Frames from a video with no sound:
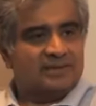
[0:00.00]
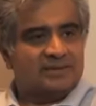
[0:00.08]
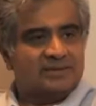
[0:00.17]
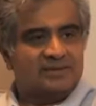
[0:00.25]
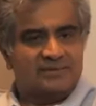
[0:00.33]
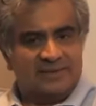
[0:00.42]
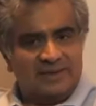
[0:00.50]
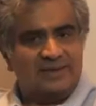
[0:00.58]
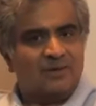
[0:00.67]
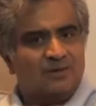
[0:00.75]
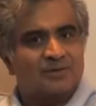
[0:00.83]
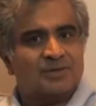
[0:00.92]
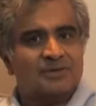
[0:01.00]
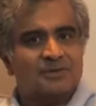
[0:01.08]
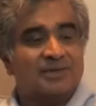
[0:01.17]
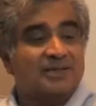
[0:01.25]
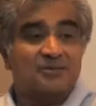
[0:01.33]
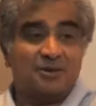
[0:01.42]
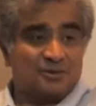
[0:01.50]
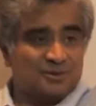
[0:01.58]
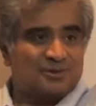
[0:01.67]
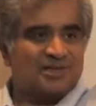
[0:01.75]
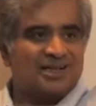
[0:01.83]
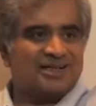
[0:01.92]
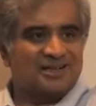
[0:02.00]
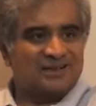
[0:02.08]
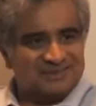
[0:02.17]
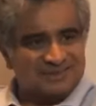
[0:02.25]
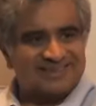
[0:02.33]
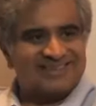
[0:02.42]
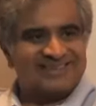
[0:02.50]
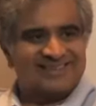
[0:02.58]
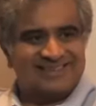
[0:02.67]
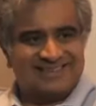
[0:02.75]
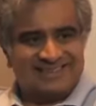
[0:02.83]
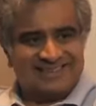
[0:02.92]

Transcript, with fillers: And we did a lot of work together. He was also a chartered accountant. Okay.